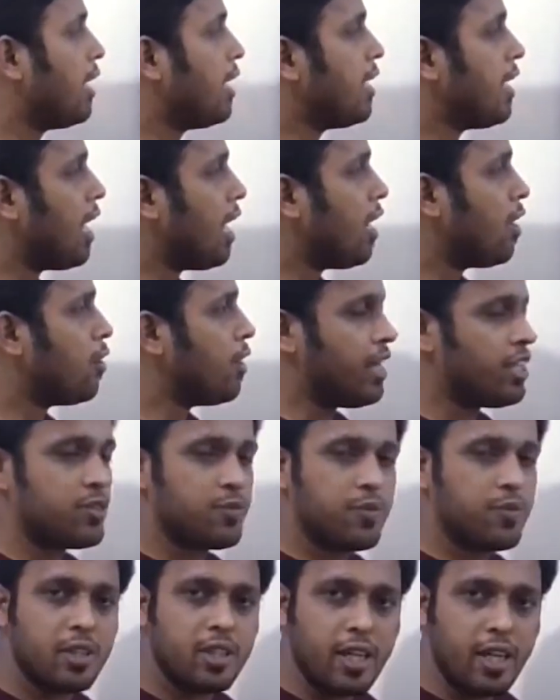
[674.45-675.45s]
Now as
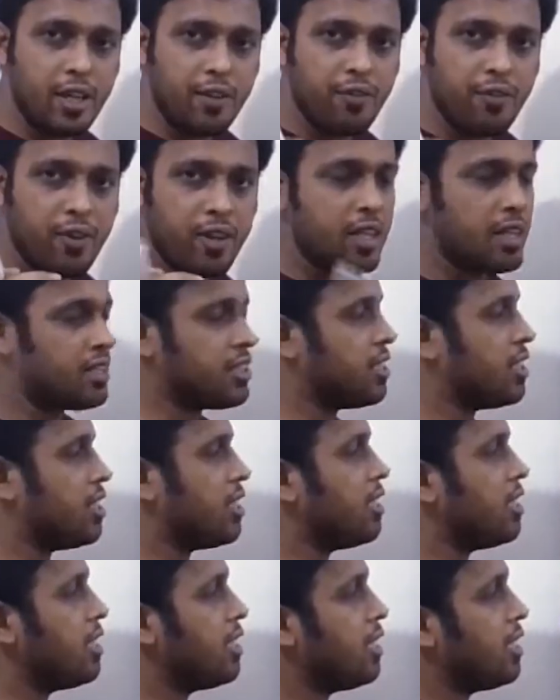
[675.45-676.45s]
per the
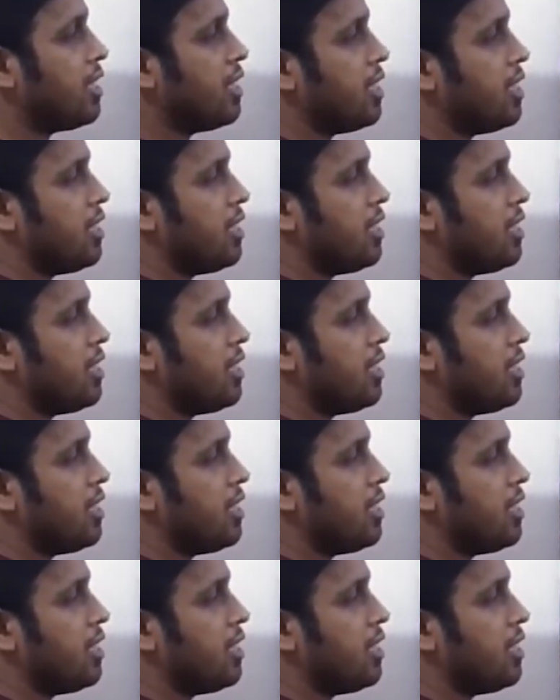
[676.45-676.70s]
definition,